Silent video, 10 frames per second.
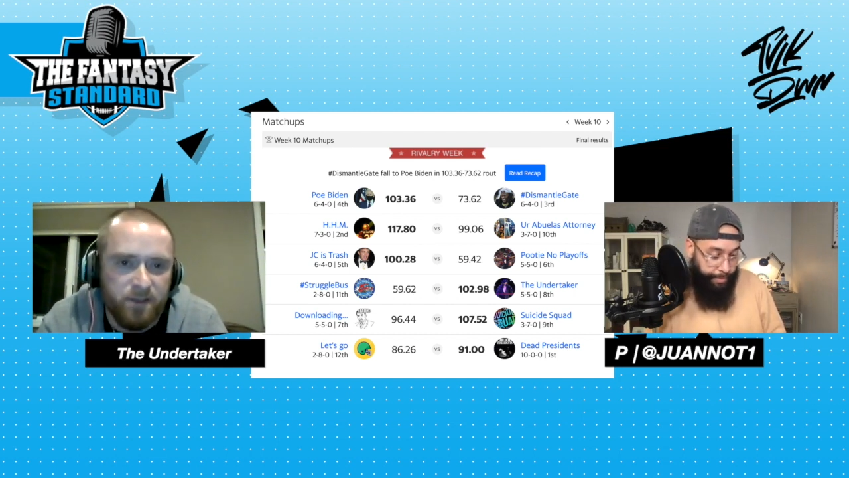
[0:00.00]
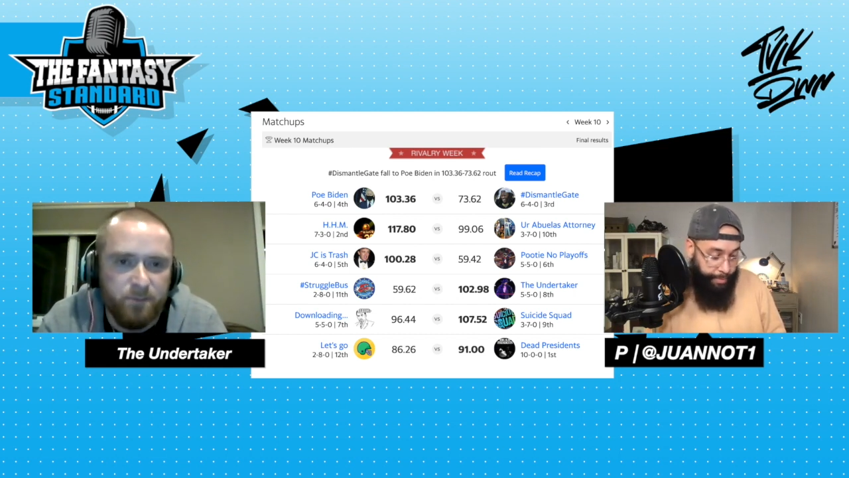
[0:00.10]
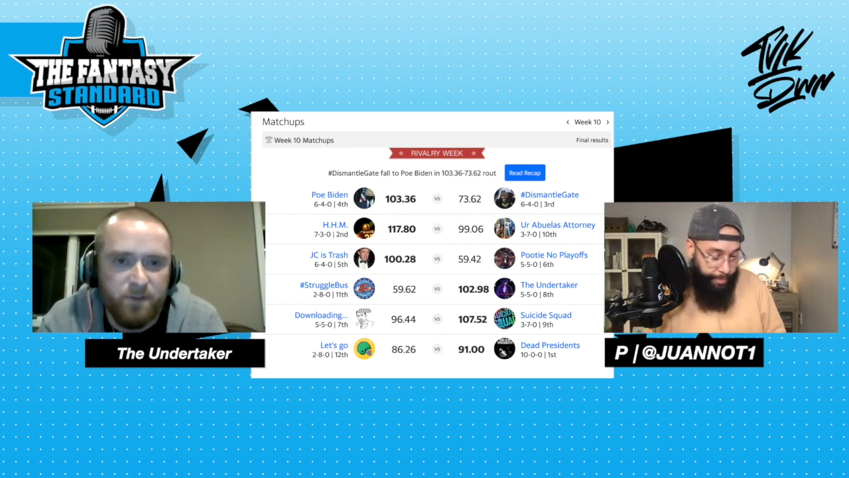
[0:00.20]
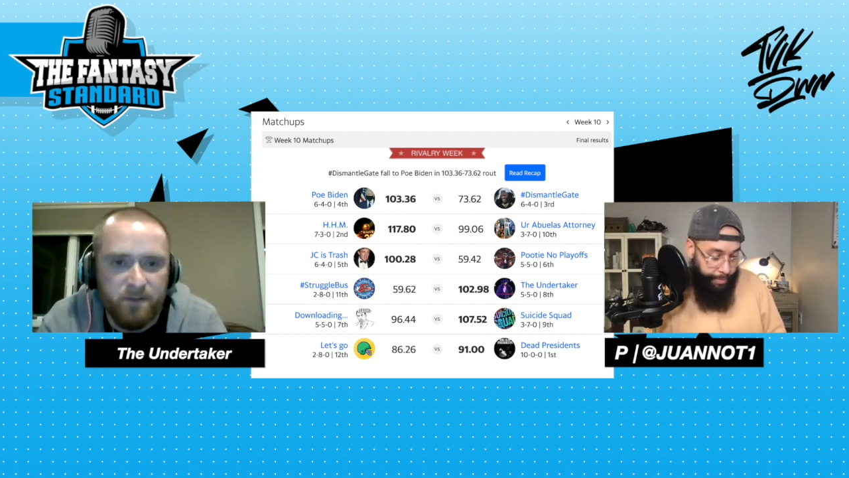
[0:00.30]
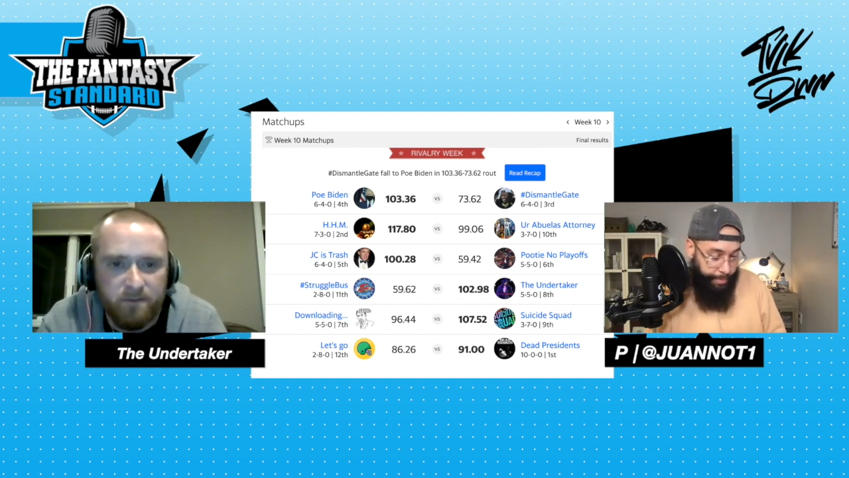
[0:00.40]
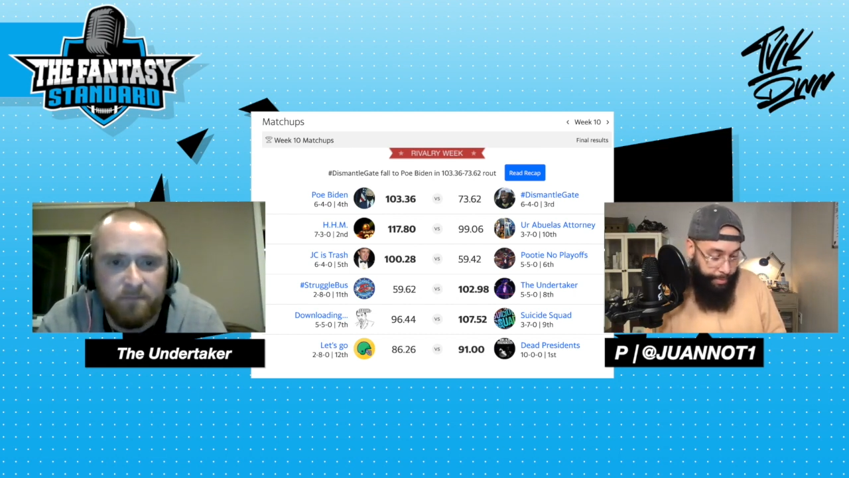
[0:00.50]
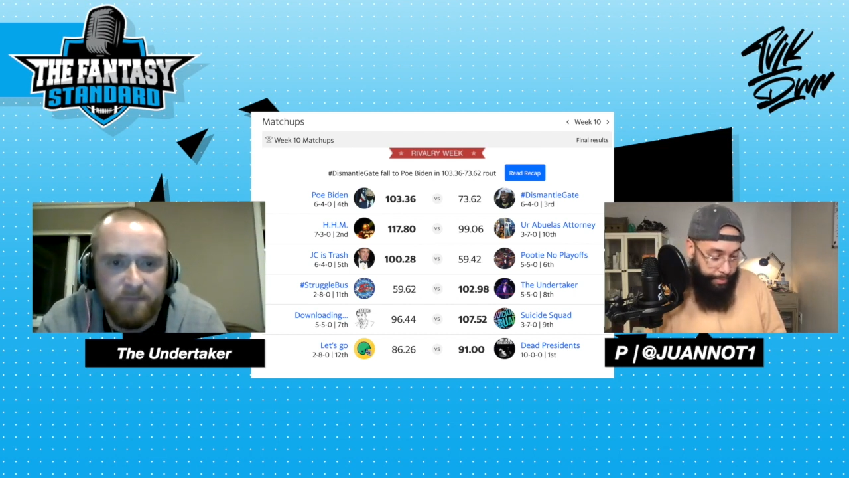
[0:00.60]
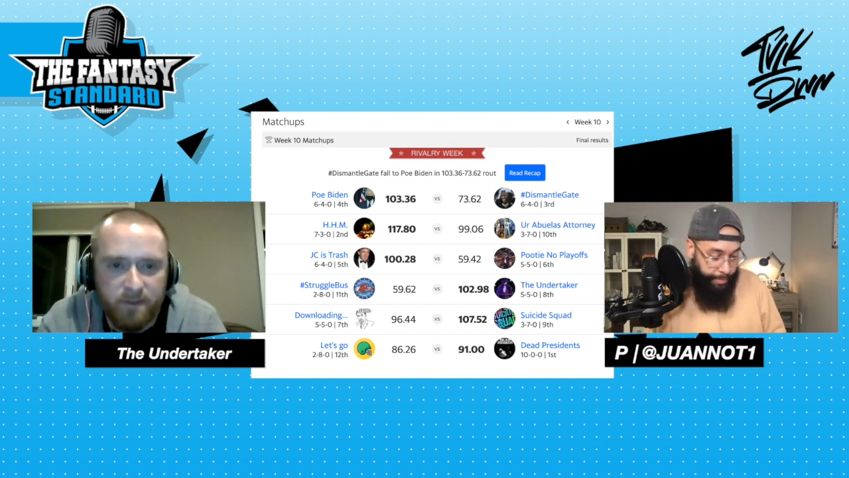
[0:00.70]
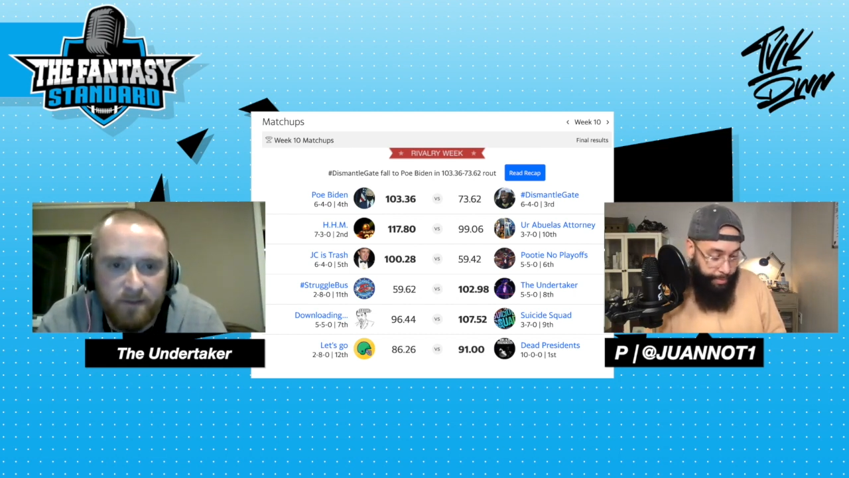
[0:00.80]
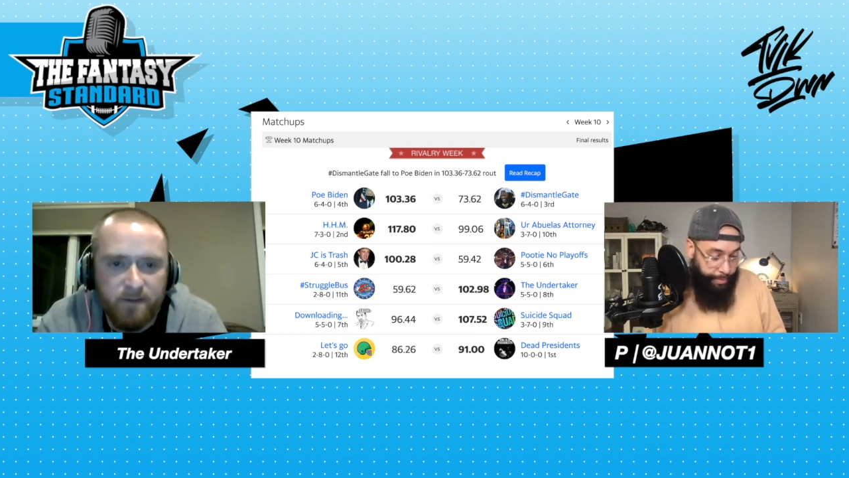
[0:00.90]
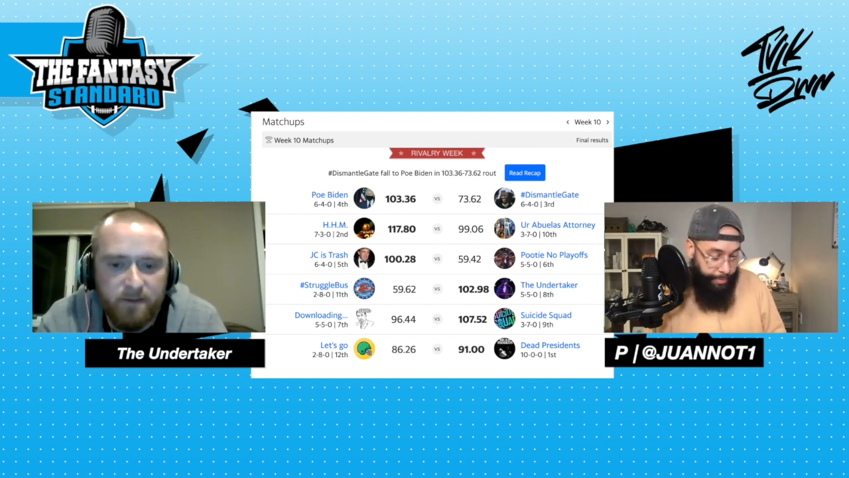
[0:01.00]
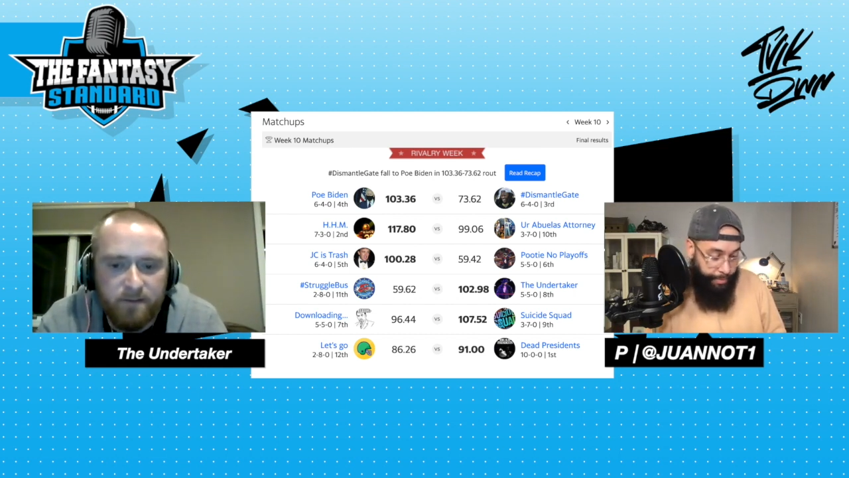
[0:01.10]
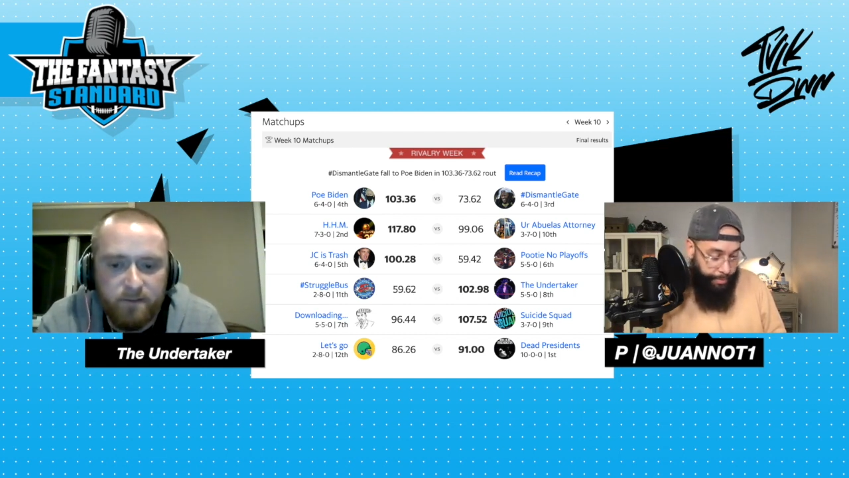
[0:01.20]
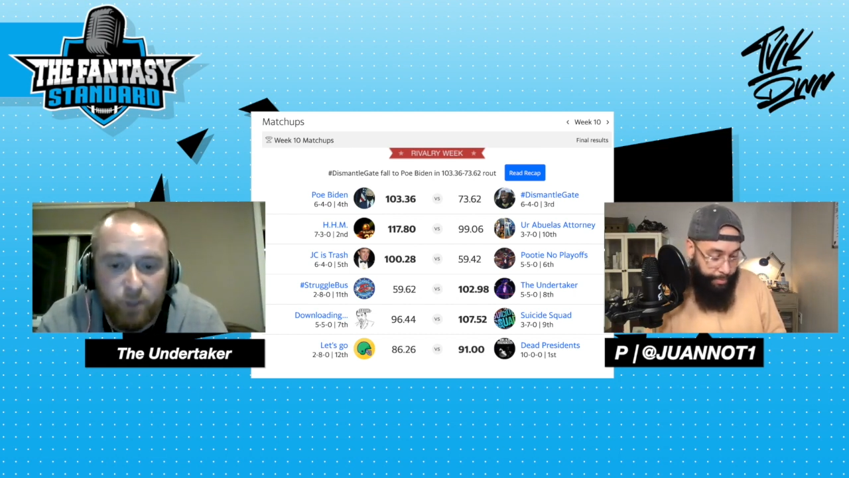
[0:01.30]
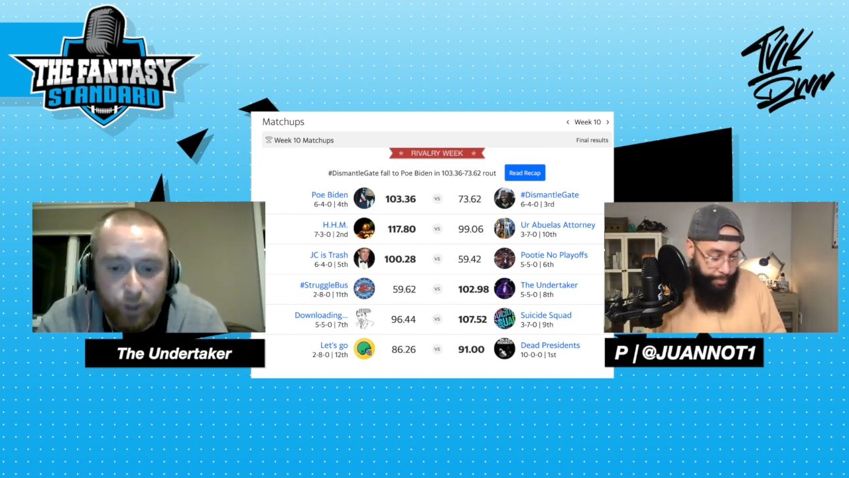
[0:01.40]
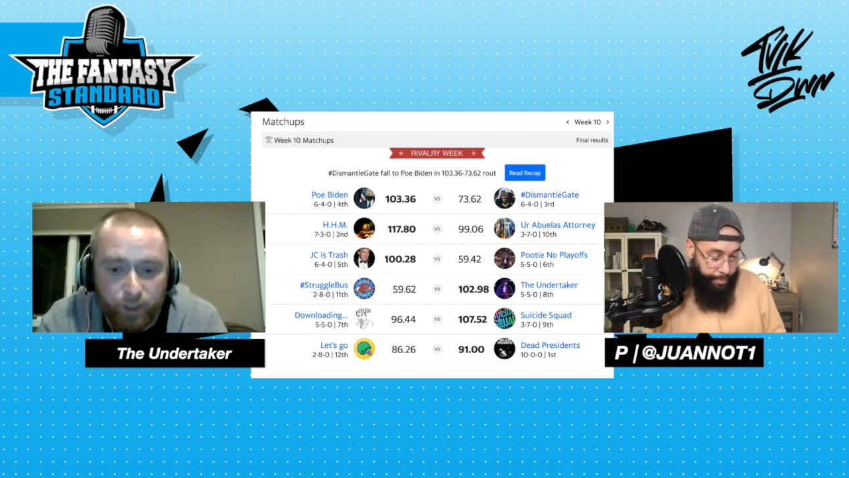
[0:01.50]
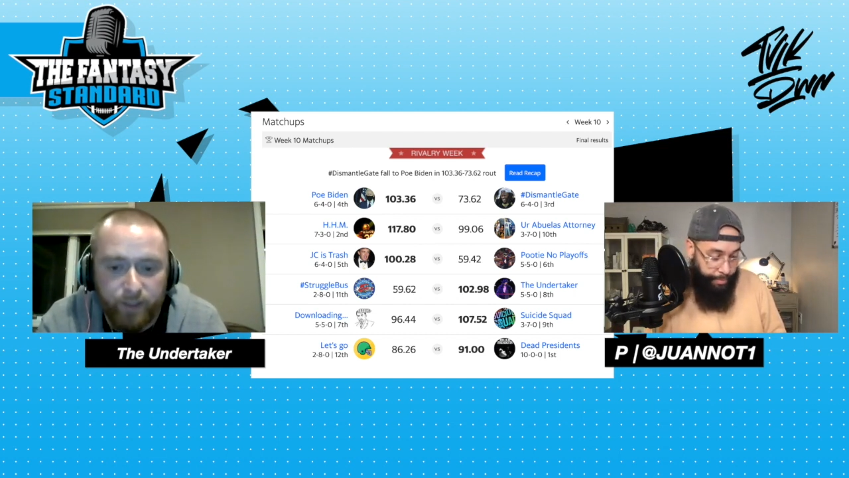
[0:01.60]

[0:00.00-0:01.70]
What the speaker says: be good.